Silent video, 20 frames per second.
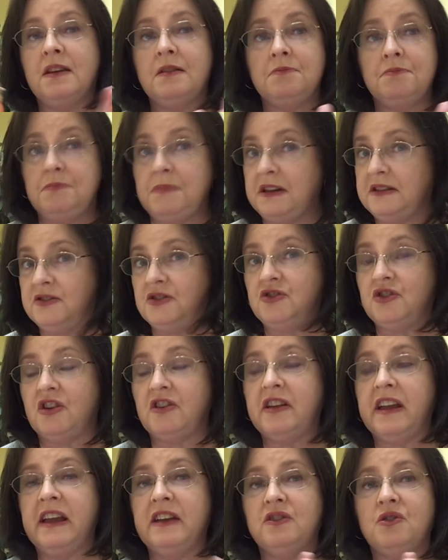mason jar
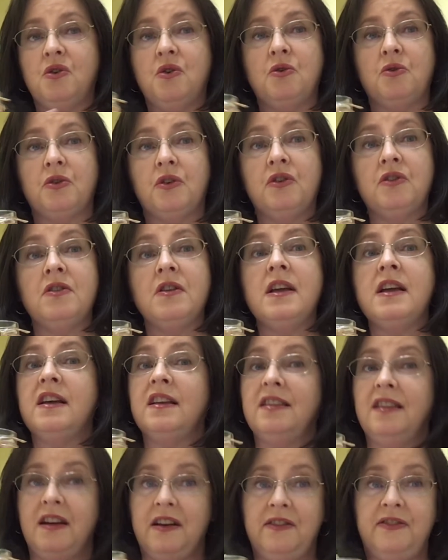candle holder.
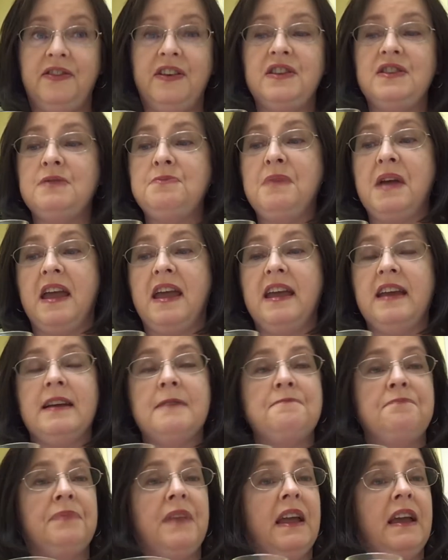A lot of fun to
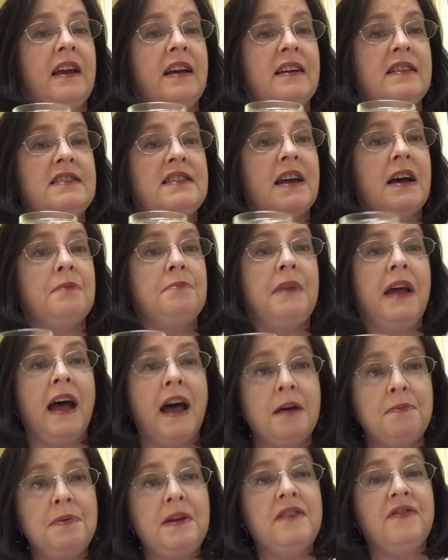make, and
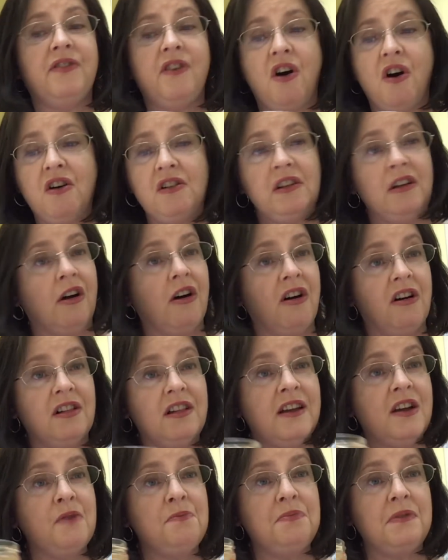happy fall, y'all.
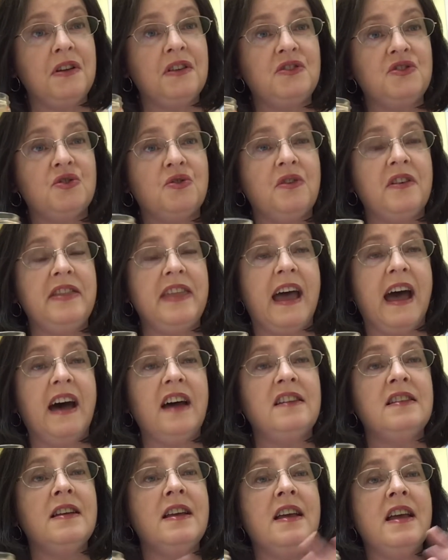Hope you enjoy
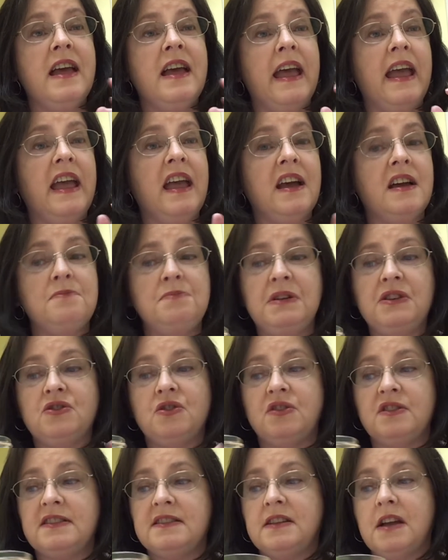that, and be sure
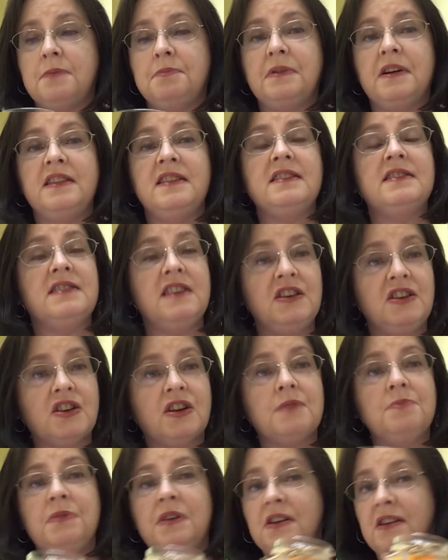to stop by the Xenia
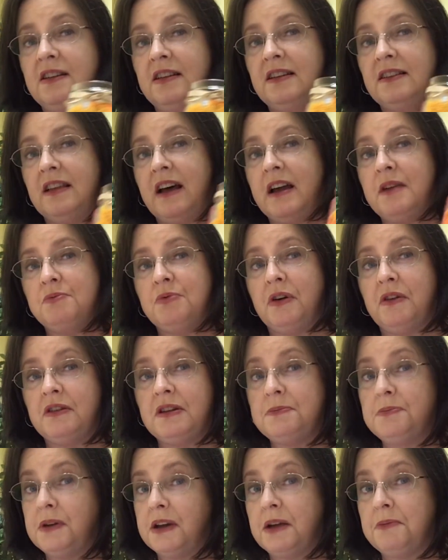Community Library to
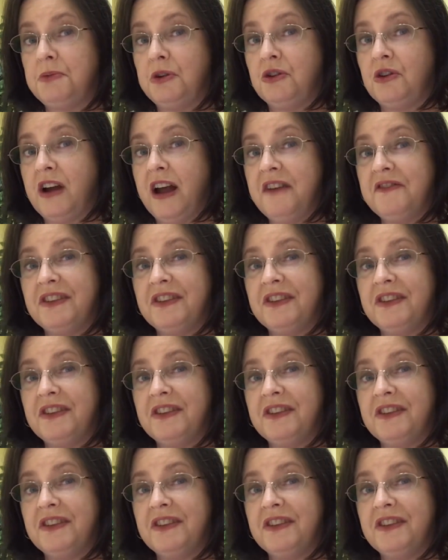pick up your craft